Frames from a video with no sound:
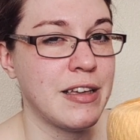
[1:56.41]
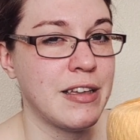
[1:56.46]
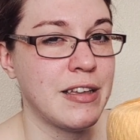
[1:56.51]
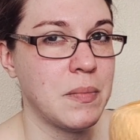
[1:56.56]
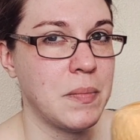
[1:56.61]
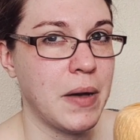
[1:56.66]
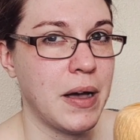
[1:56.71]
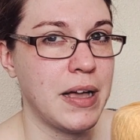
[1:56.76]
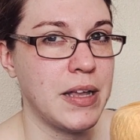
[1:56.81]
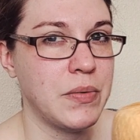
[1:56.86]

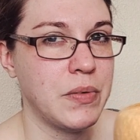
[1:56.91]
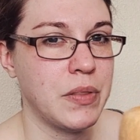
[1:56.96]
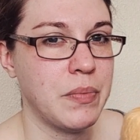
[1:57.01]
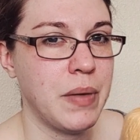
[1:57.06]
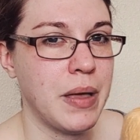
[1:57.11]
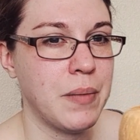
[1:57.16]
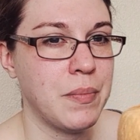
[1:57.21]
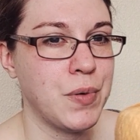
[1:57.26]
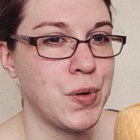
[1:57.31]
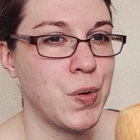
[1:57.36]
combined with
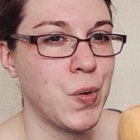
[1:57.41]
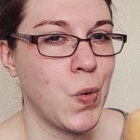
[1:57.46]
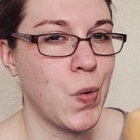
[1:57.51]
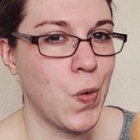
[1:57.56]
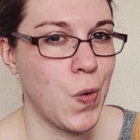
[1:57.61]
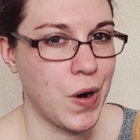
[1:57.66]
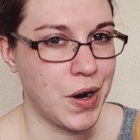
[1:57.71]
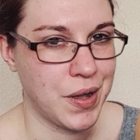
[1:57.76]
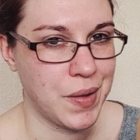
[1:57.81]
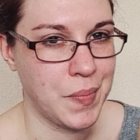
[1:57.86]
bamboo
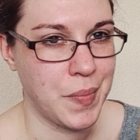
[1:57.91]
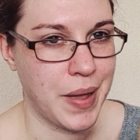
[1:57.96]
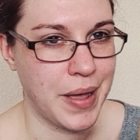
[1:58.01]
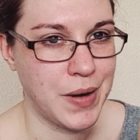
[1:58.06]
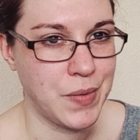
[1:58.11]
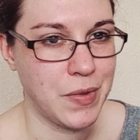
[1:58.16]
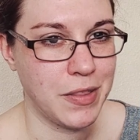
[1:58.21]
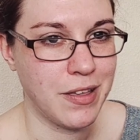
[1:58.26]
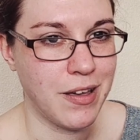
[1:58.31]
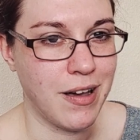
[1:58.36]
or combined
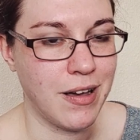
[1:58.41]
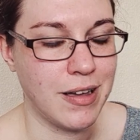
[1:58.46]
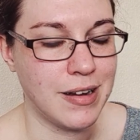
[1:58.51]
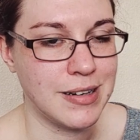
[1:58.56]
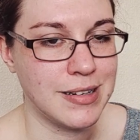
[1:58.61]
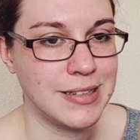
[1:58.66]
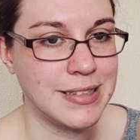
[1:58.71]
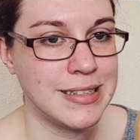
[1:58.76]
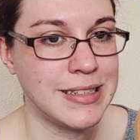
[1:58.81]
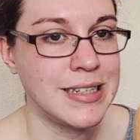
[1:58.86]
with
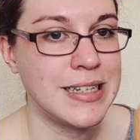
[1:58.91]
cotton.